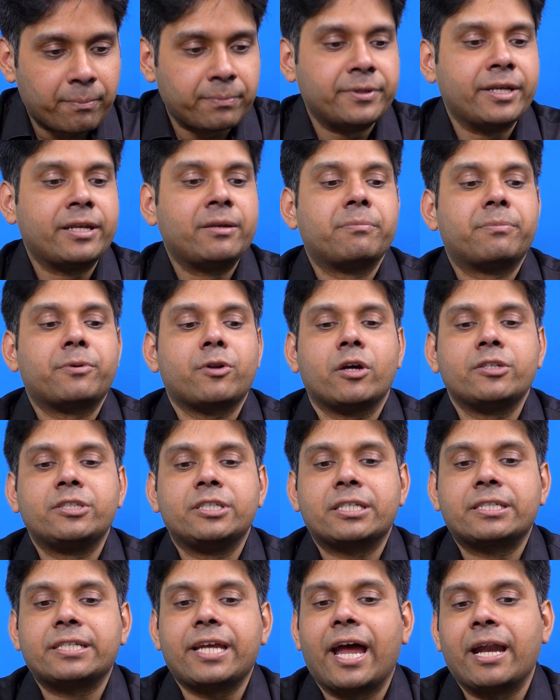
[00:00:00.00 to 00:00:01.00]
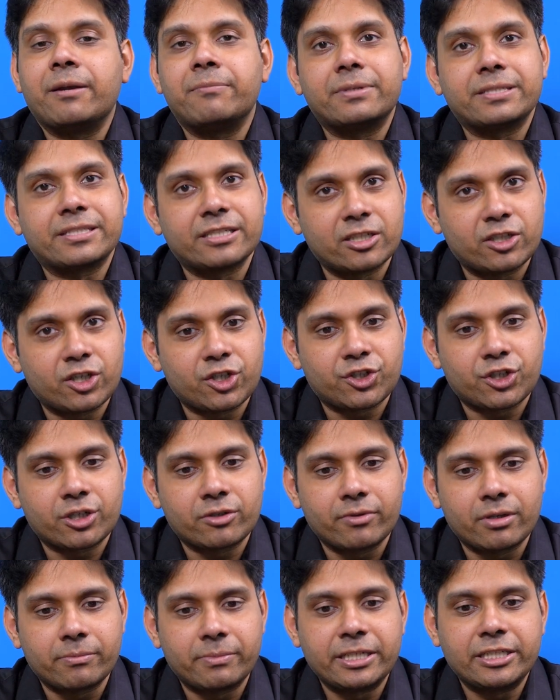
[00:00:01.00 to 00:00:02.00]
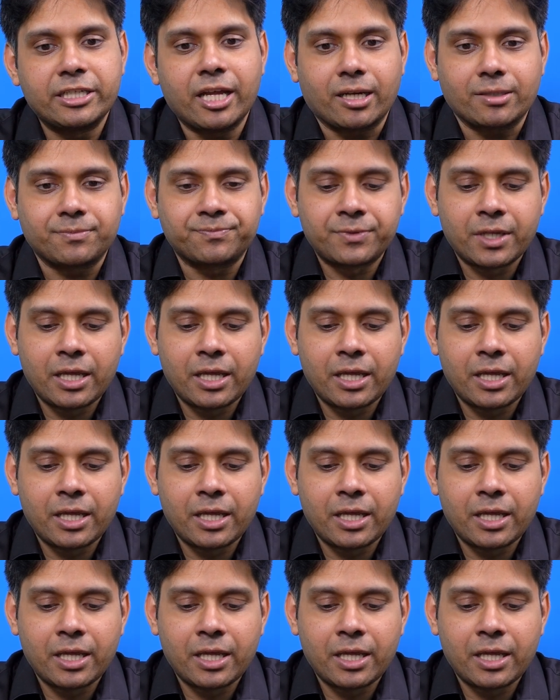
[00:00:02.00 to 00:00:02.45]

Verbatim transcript: then project and presentation will be done.